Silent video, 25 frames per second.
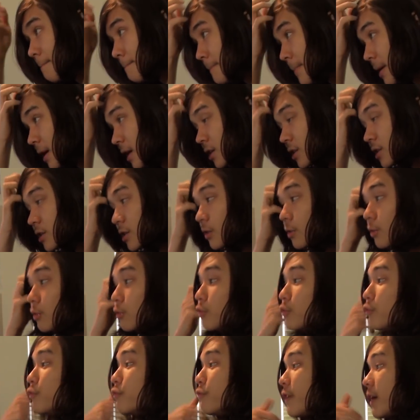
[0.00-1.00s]

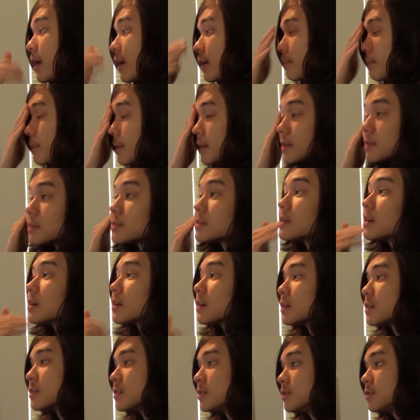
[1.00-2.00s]
Megatoad fan base
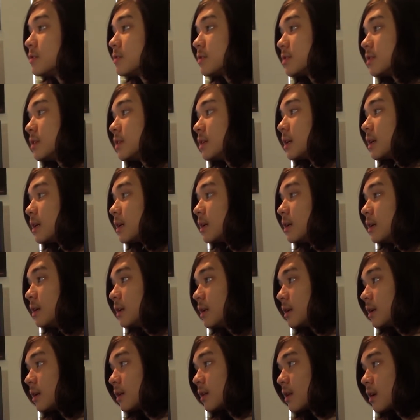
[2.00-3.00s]
there, because usually a
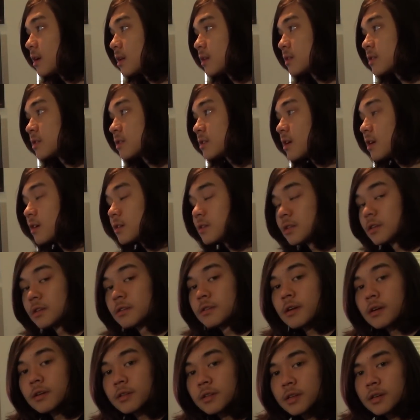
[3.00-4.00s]
lot of the Stockton
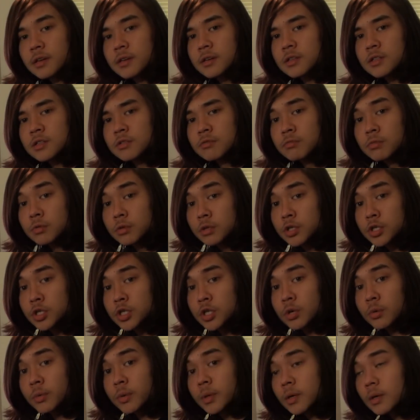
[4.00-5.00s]
crowd there is rooting
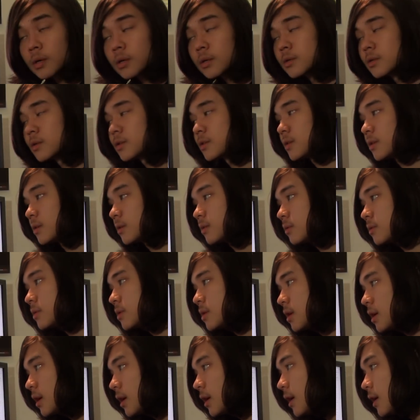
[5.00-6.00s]
Joey on. So
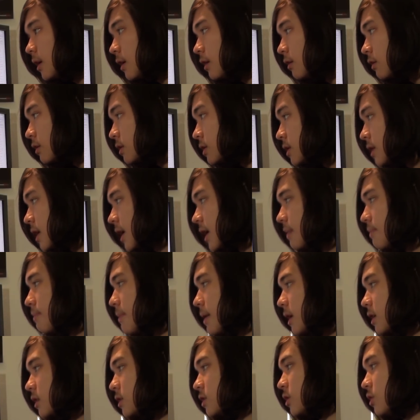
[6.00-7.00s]
let's get a
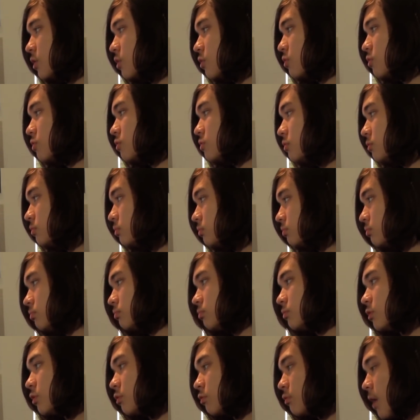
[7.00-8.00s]
Megatoad
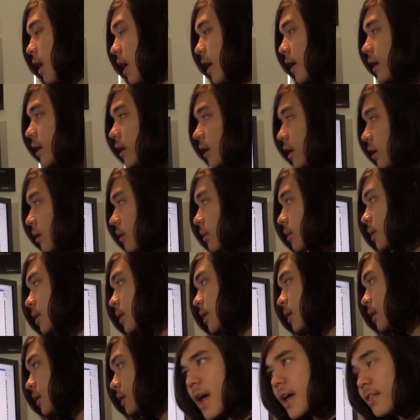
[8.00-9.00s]
riot going
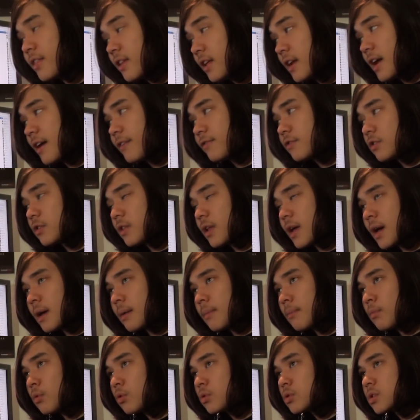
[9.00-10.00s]
on. And then after
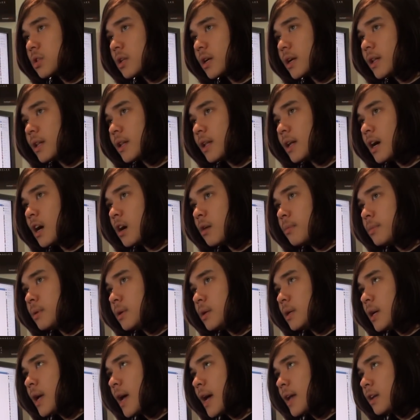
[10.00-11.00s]
that, most likely I'll
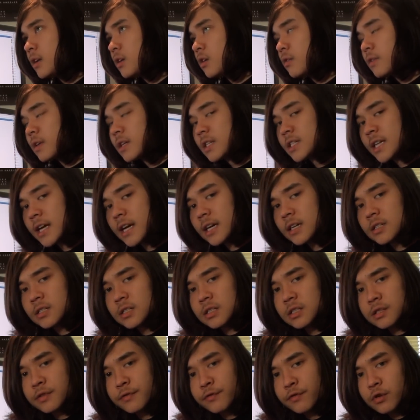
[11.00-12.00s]
be heading over to
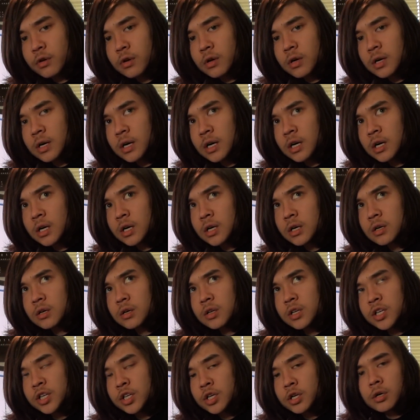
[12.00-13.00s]
Texas for a
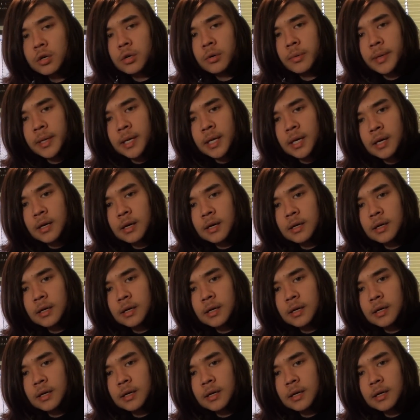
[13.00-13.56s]
Euro eating